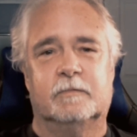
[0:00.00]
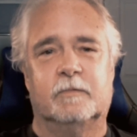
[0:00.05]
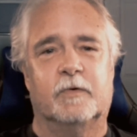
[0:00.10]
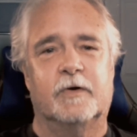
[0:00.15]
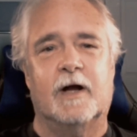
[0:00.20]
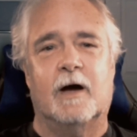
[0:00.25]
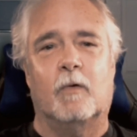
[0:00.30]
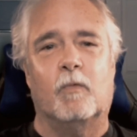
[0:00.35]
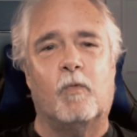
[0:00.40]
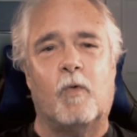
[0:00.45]

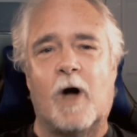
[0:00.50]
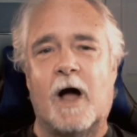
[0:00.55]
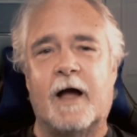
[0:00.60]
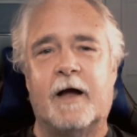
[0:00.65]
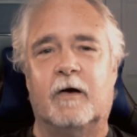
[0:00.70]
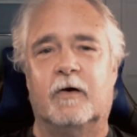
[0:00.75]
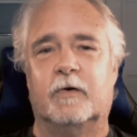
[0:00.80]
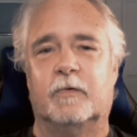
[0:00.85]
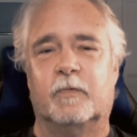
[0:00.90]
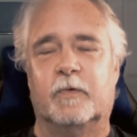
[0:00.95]
We're not
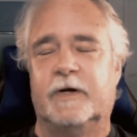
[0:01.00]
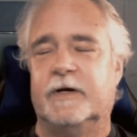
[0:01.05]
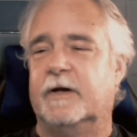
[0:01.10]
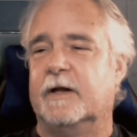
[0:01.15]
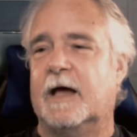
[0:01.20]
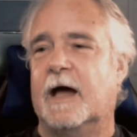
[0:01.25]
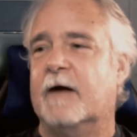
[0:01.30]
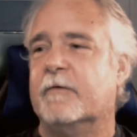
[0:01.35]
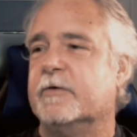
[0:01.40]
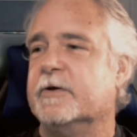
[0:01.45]

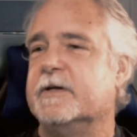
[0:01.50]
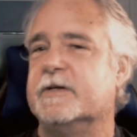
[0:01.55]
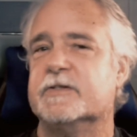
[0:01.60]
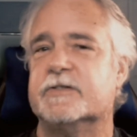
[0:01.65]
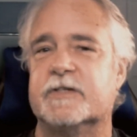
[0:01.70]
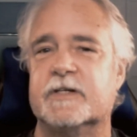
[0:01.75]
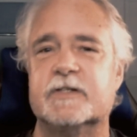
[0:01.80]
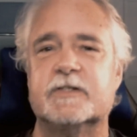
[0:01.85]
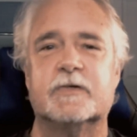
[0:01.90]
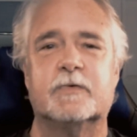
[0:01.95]
wired. Every
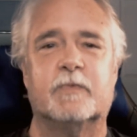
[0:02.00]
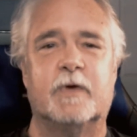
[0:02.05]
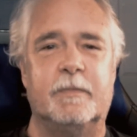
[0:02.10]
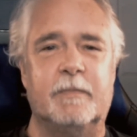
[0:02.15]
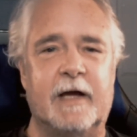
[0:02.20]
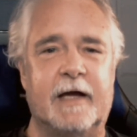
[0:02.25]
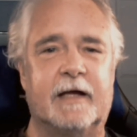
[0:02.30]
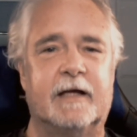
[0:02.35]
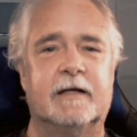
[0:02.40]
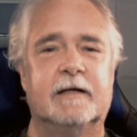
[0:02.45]
decision we
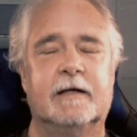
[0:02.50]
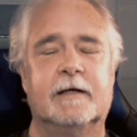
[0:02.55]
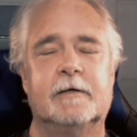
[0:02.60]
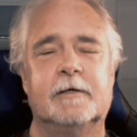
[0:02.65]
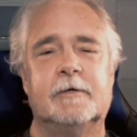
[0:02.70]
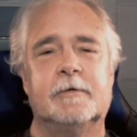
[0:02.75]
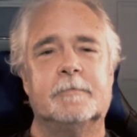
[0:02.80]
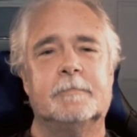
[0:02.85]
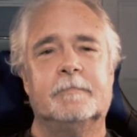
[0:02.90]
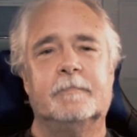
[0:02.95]
make
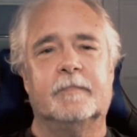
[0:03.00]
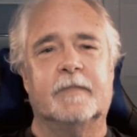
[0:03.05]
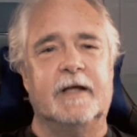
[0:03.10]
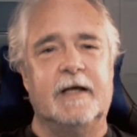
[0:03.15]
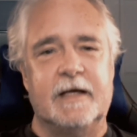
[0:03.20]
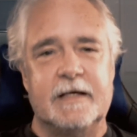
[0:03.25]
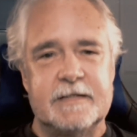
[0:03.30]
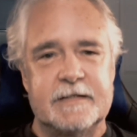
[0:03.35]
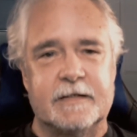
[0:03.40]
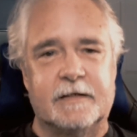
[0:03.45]

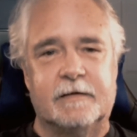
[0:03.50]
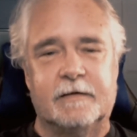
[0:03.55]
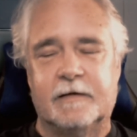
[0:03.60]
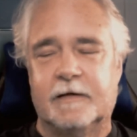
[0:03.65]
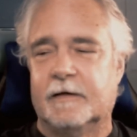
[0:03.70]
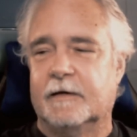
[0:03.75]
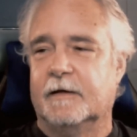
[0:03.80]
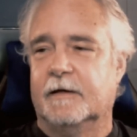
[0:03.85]
isn't